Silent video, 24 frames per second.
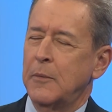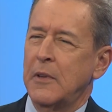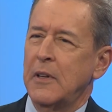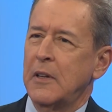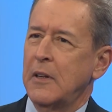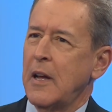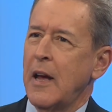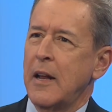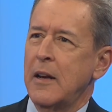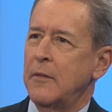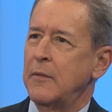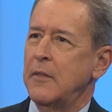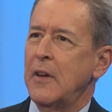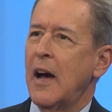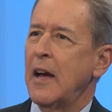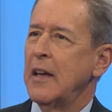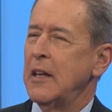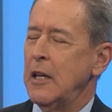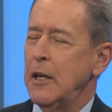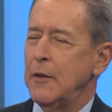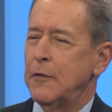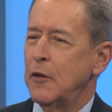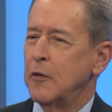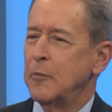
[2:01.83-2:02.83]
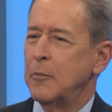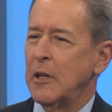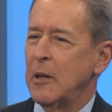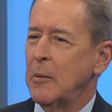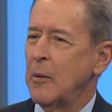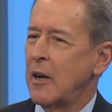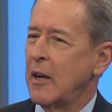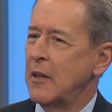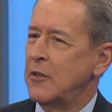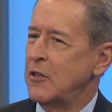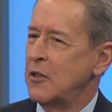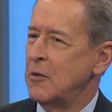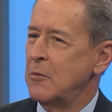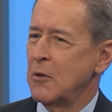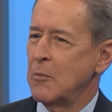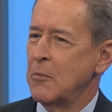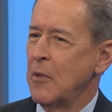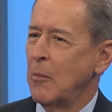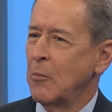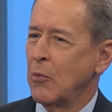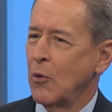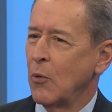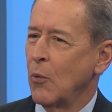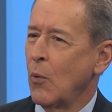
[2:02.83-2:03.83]
kind of naive of me, but I seem to
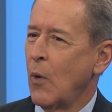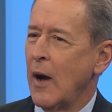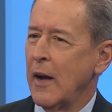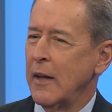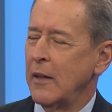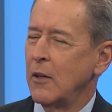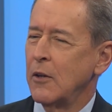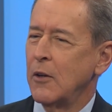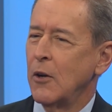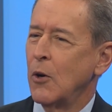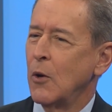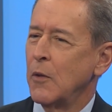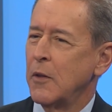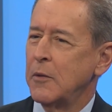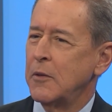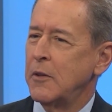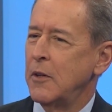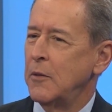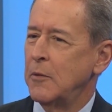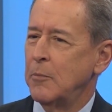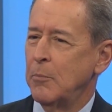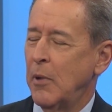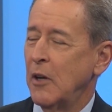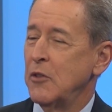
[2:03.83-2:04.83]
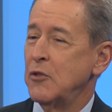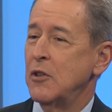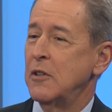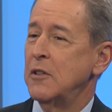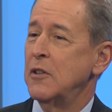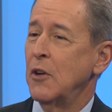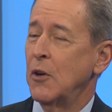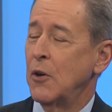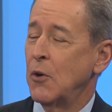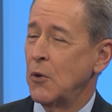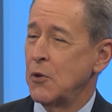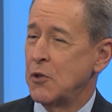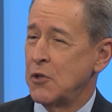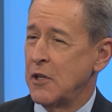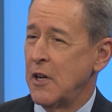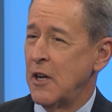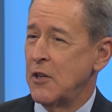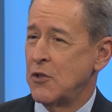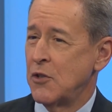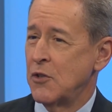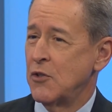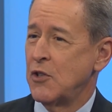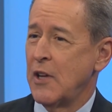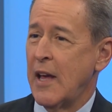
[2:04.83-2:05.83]
remember a while ago that the budget
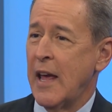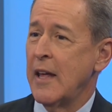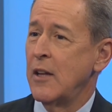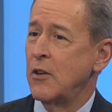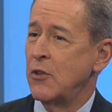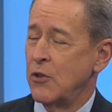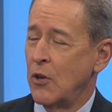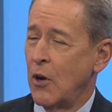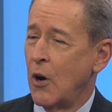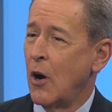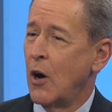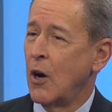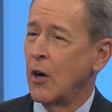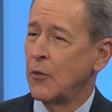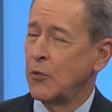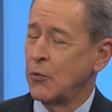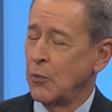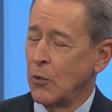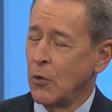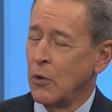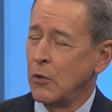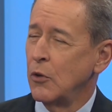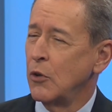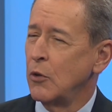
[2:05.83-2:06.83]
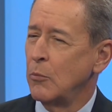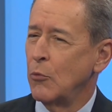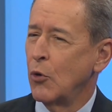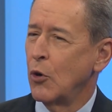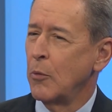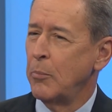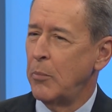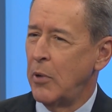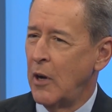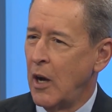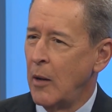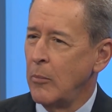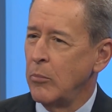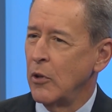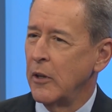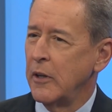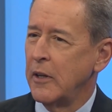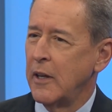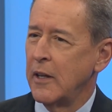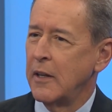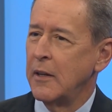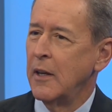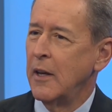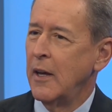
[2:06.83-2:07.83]
negotiations and talks were a little more
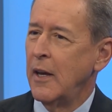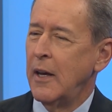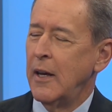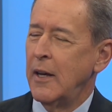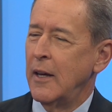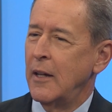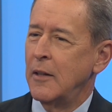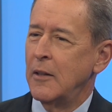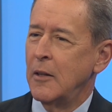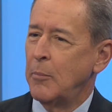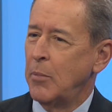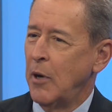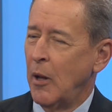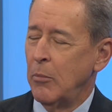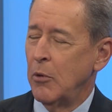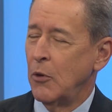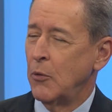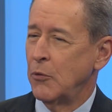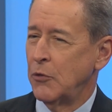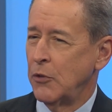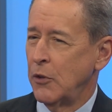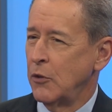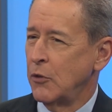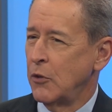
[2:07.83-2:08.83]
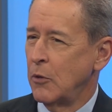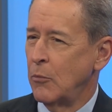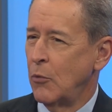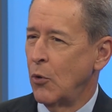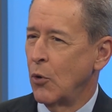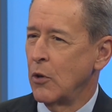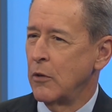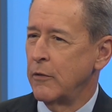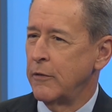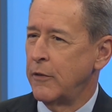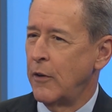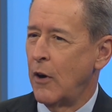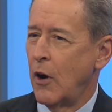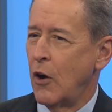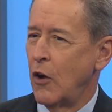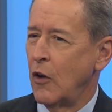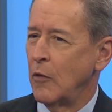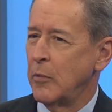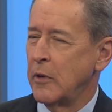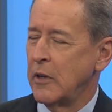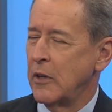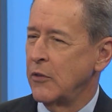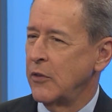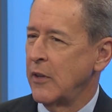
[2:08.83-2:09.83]
public and the public was a little more
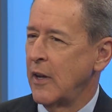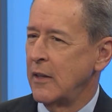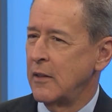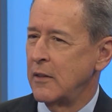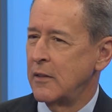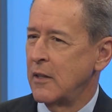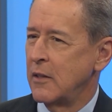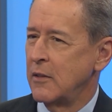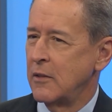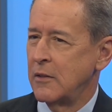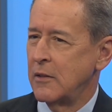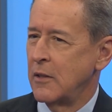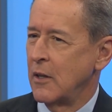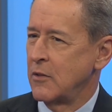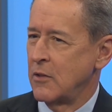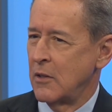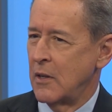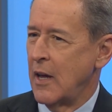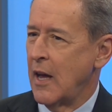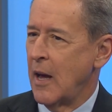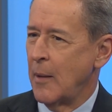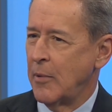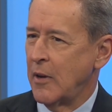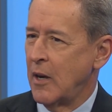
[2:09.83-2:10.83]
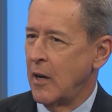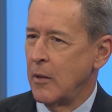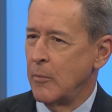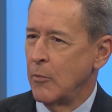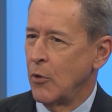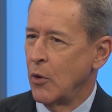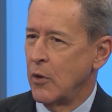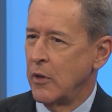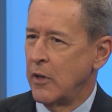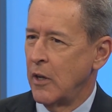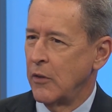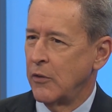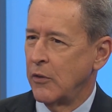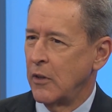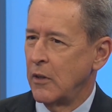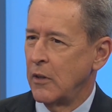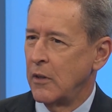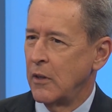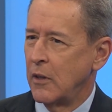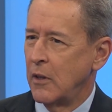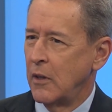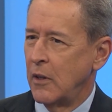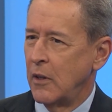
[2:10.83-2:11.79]
involved. But is that, this doesn't happen anymore, does it?